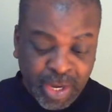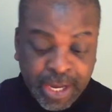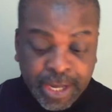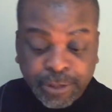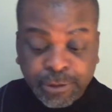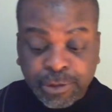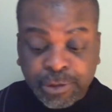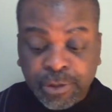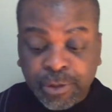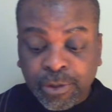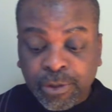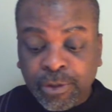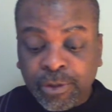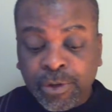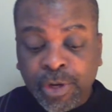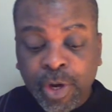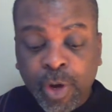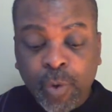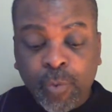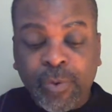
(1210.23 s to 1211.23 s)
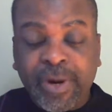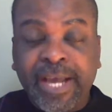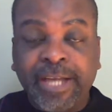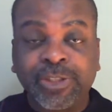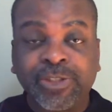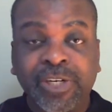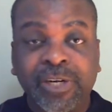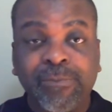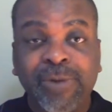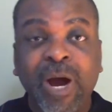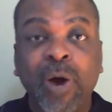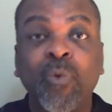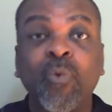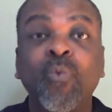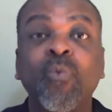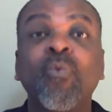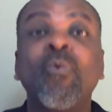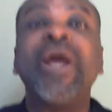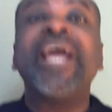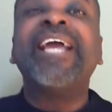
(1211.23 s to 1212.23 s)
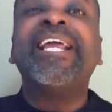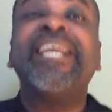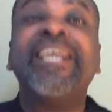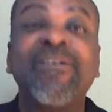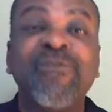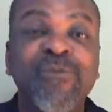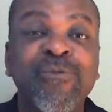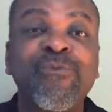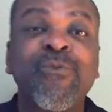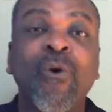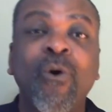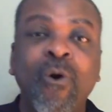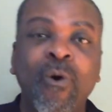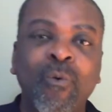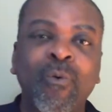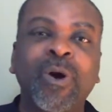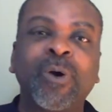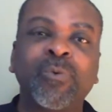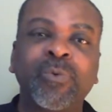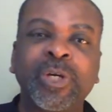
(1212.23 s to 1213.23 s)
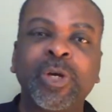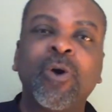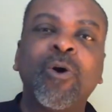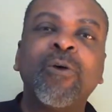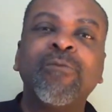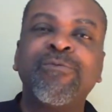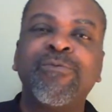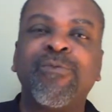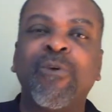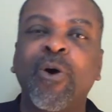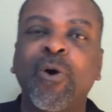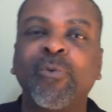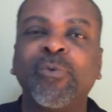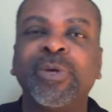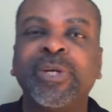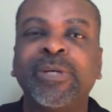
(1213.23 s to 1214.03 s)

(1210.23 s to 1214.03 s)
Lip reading: And so when I talk about waiting for what we hope for,